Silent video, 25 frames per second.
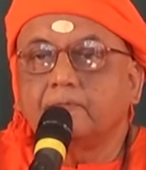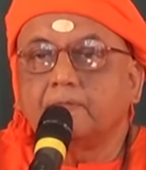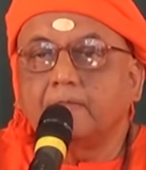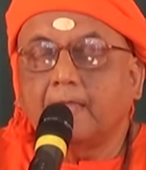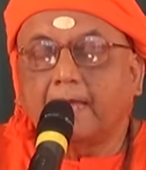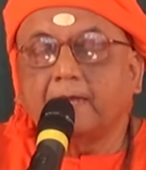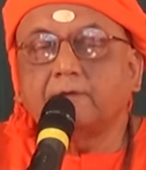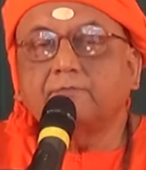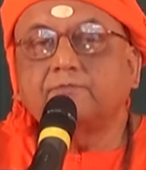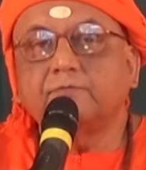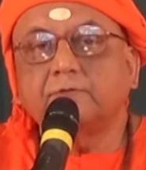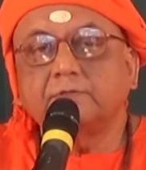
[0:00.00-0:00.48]

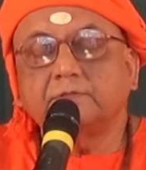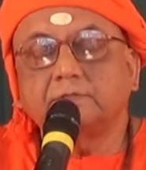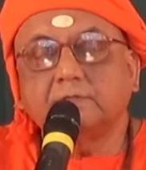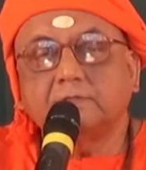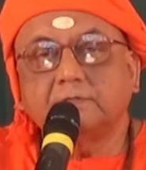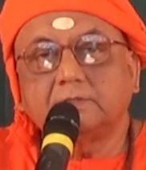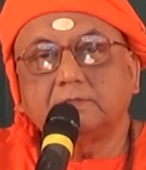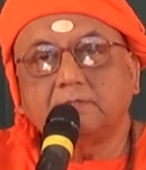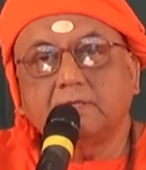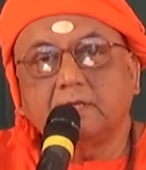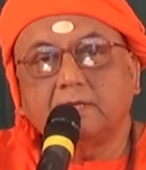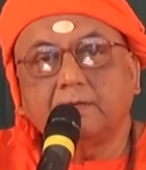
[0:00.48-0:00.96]
that was
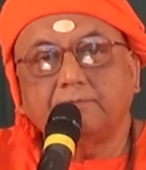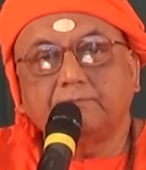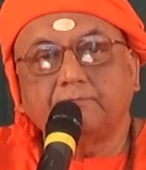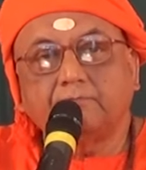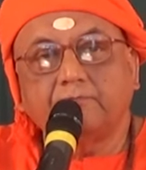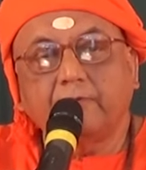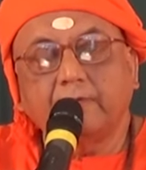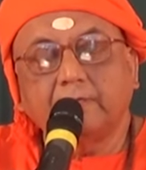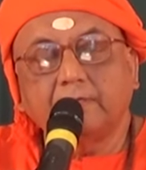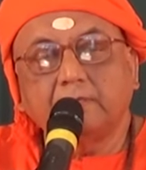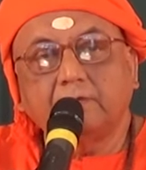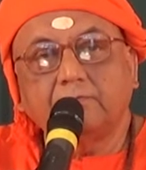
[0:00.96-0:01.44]
the
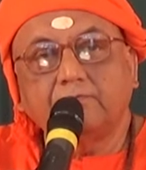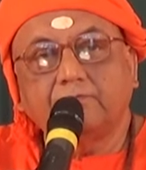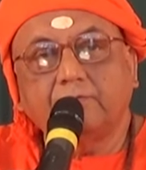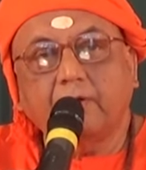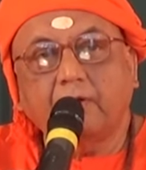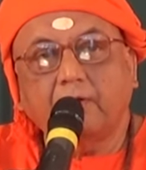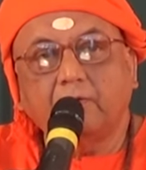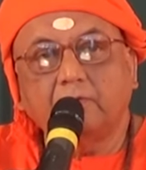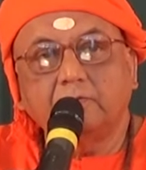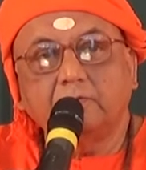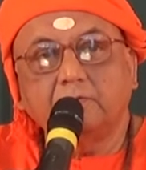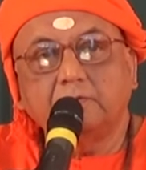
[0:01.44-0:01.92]
step when they
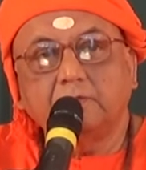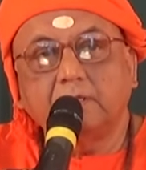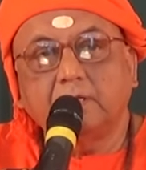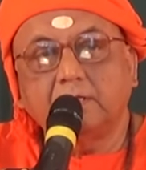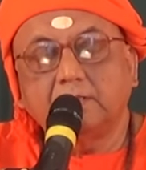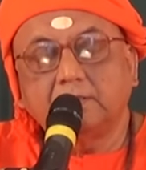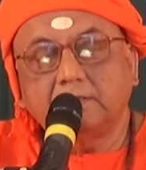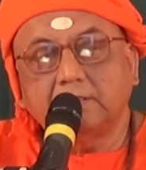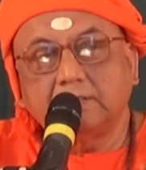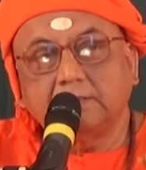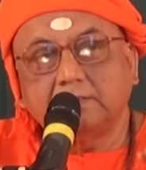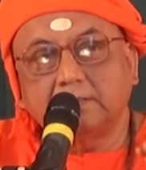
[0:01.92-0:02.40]
found
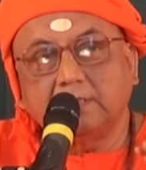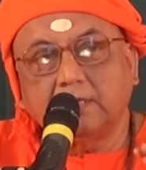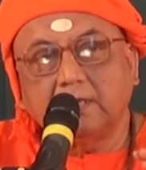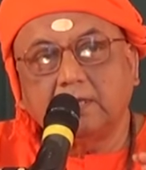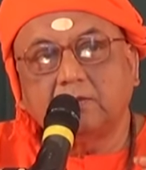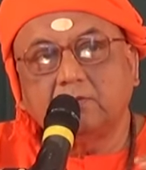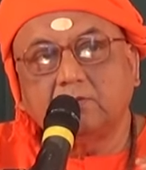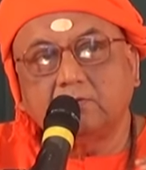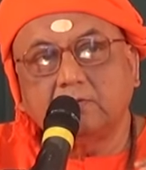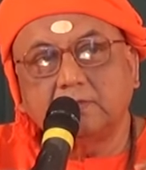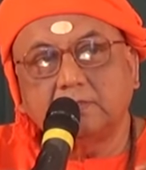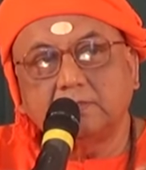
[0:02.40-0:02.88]
that this
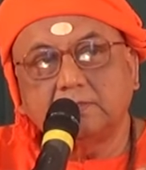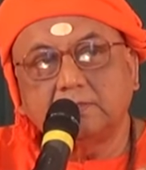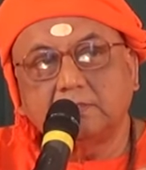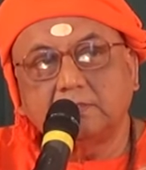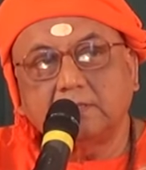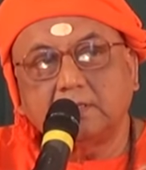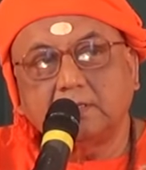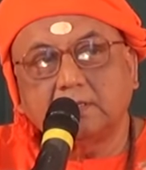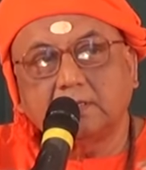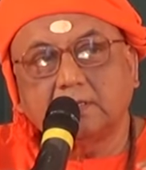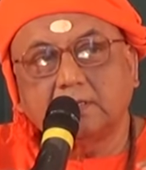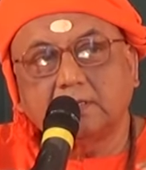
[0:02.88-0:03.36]

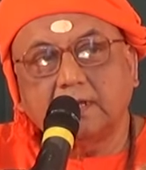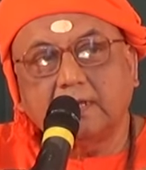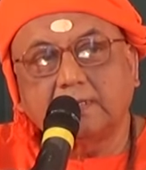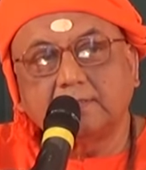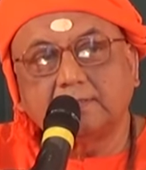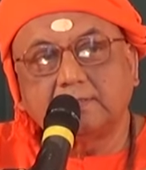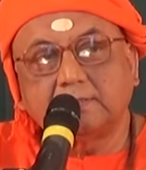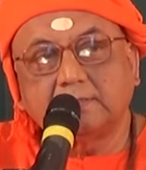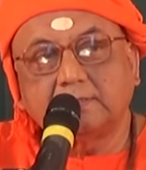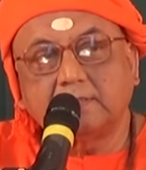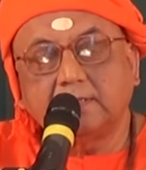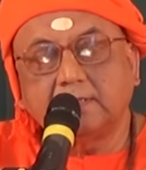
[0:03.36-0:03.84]
egoistic,
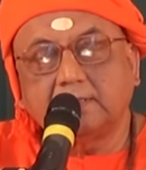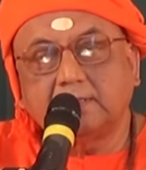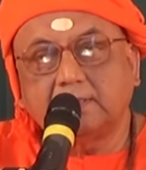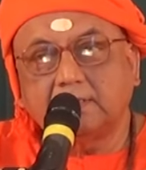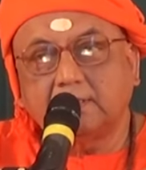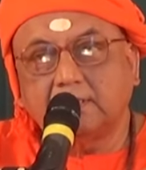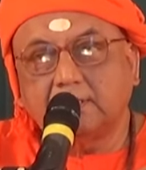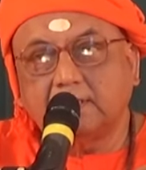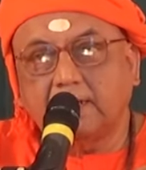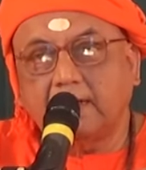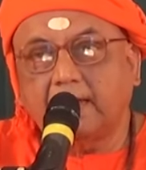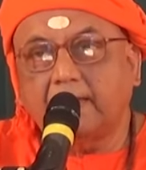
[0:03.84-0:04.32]

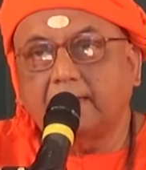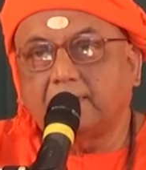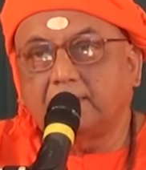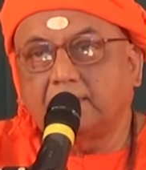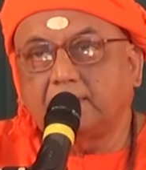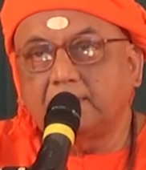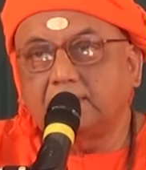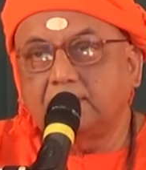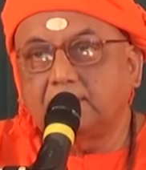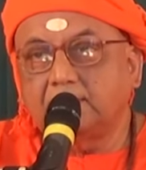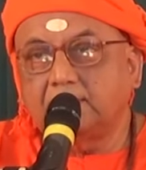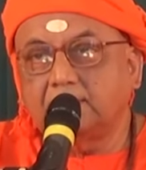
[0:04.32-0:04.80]
constricted
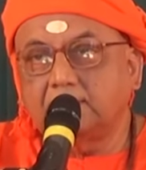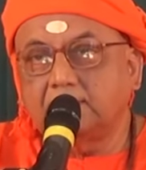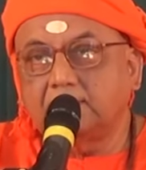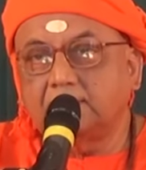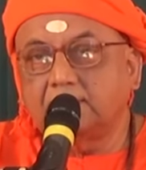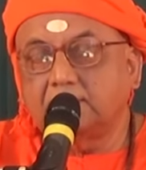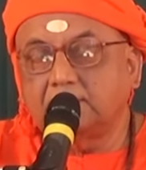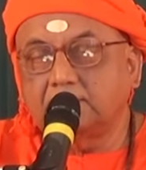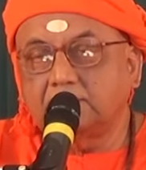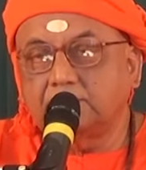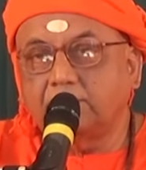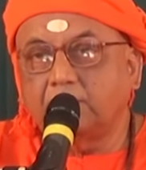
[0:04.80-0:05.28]
identity,
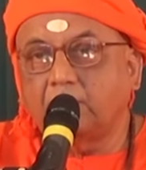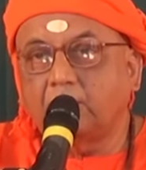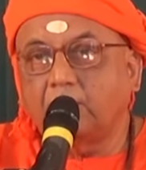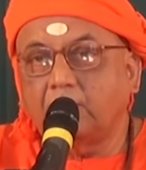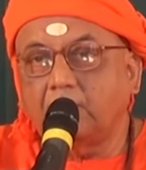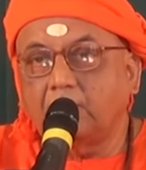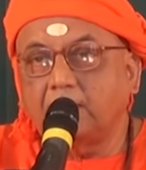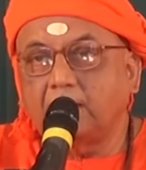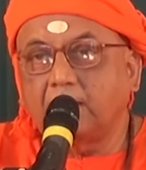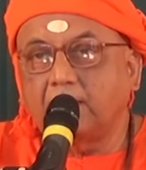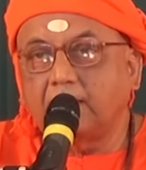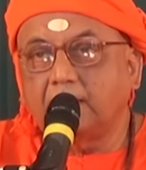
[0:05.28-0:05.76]
the
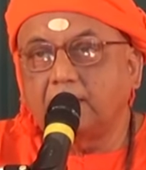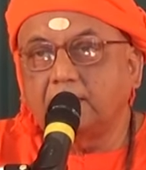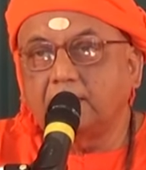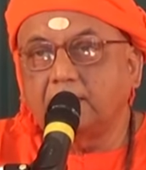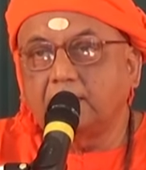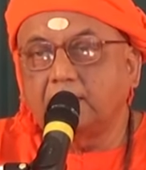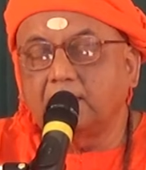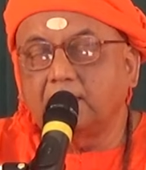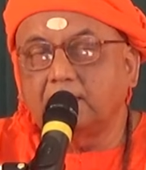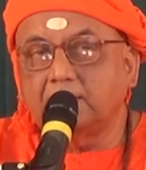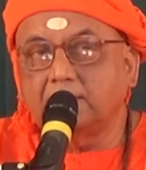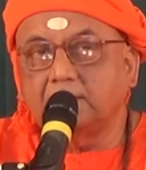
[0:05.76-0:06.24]
small I,
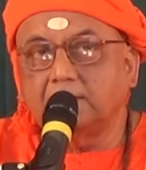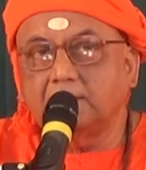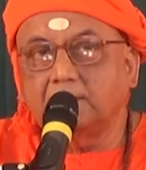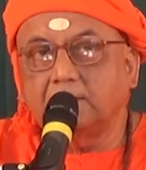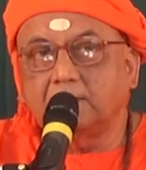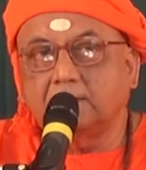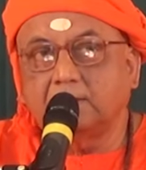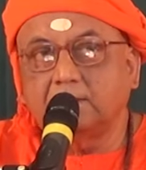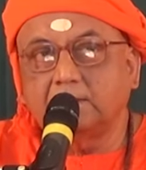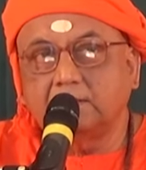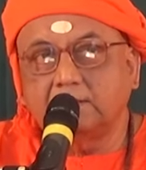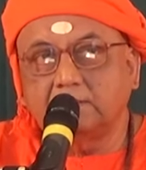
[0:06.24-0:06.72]

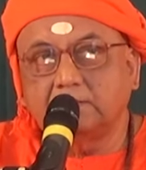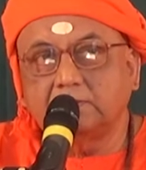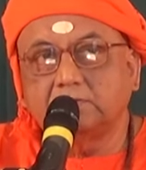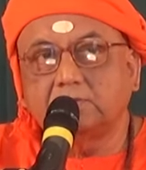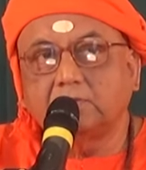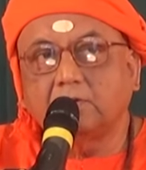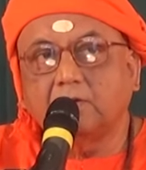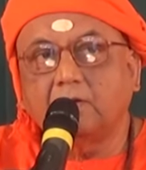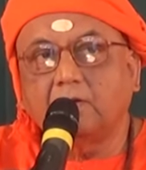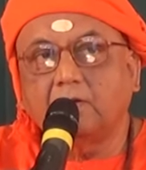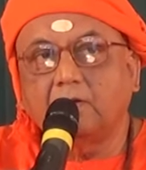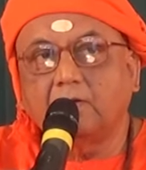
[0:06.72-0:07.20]
getting
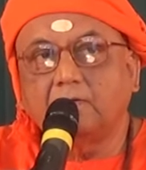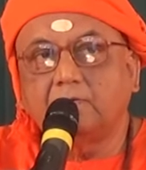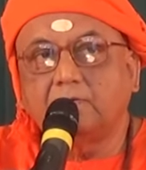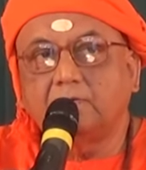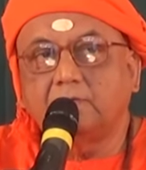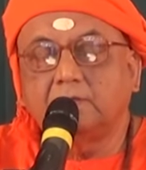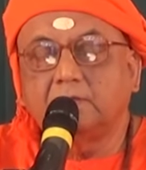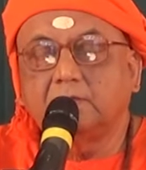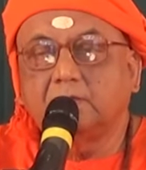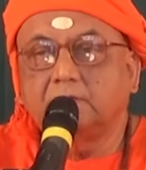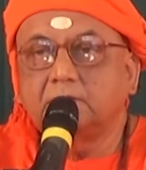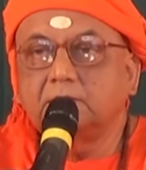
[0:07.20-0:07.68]

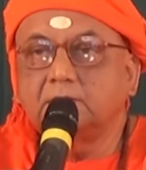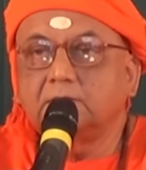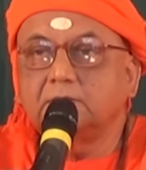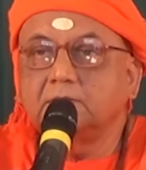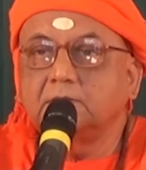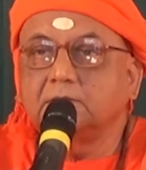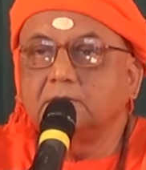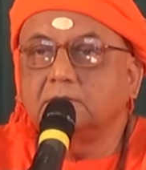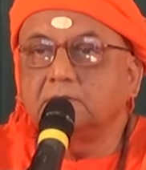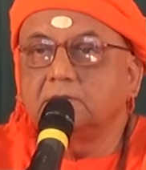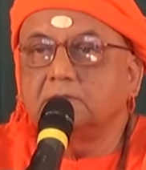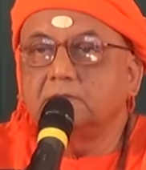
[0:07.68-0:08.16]
dissolved
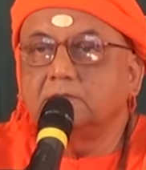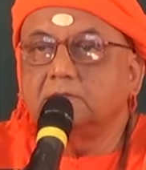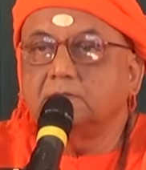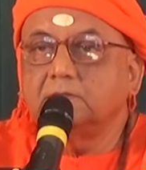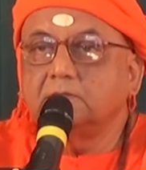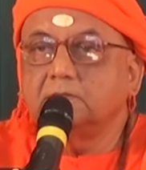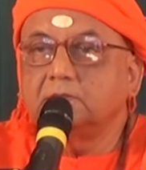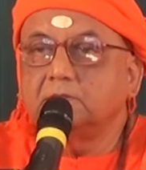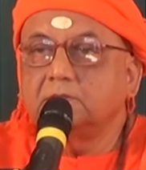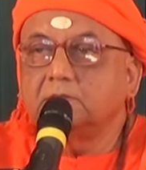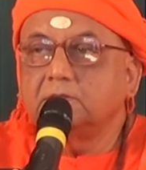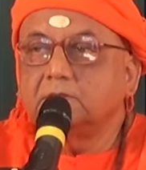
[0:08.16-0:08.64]

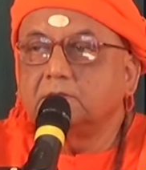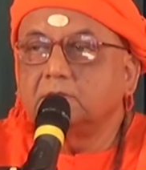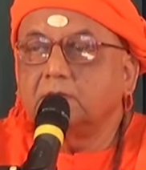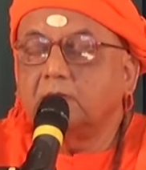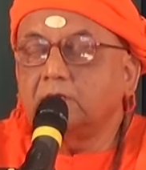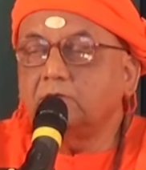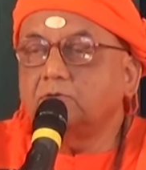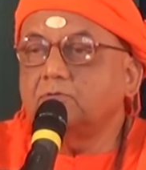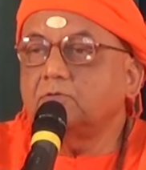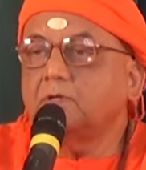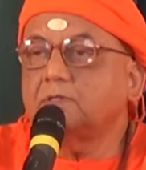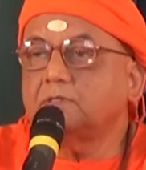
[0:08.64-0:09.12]

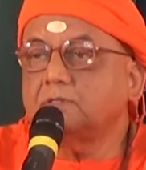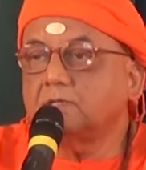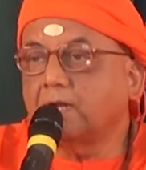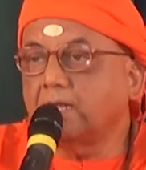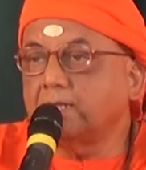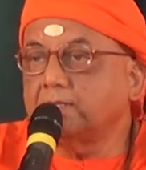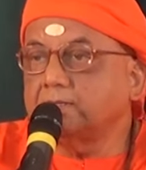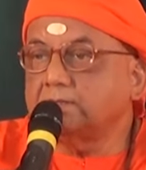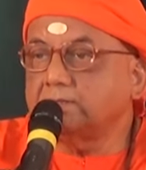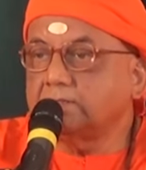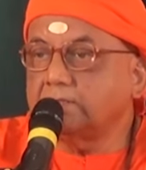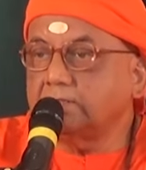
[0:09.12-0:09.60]
into a
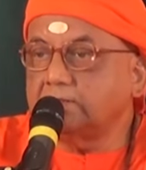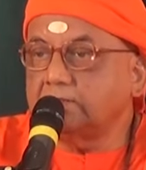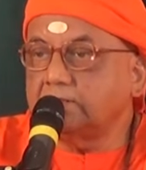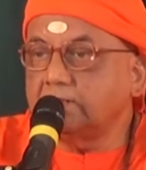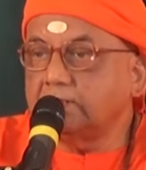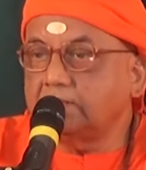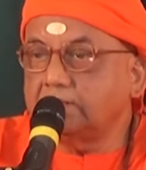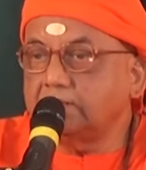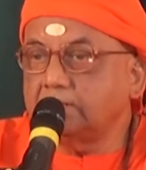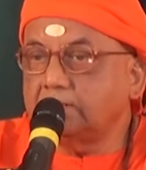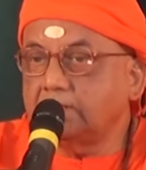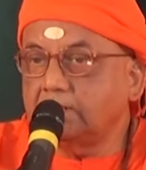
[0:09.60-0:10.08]

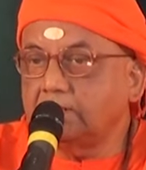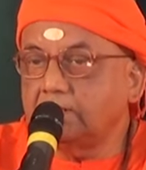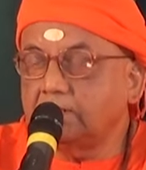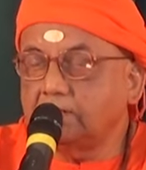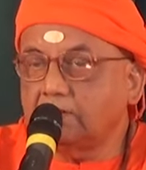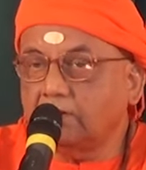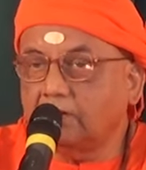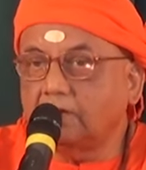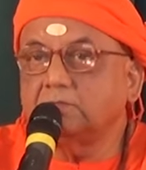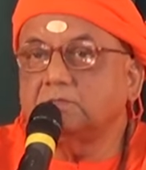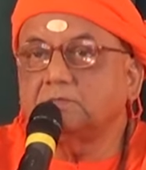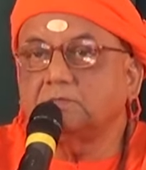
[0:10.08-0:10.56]
transcendental
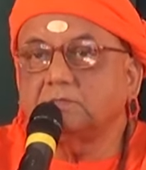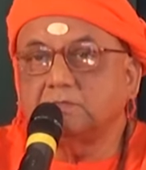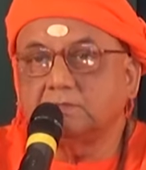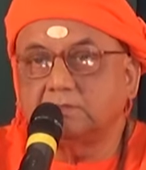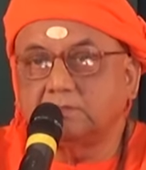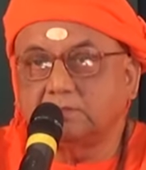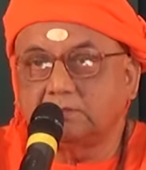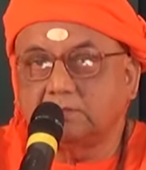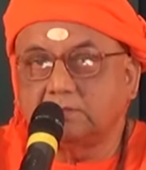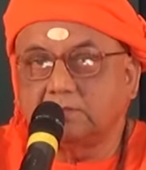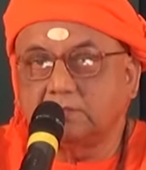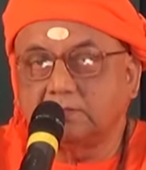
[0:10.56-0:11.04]

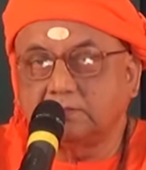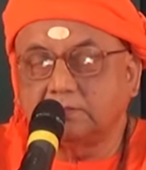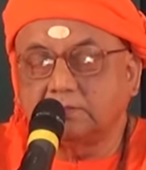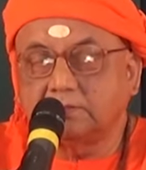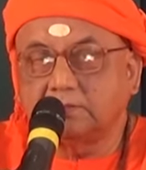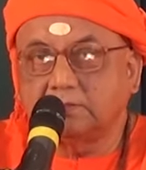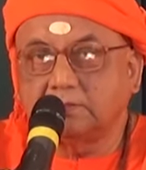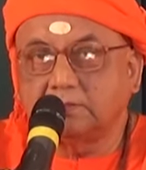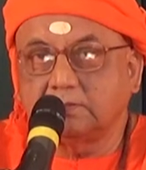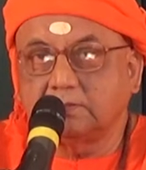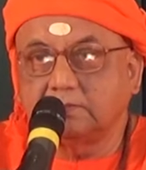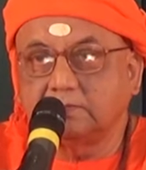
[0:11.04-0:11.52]

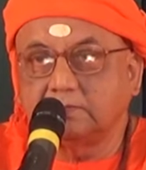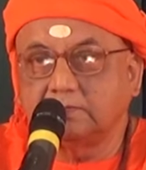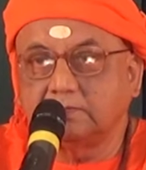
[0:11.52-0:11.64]
consciousness,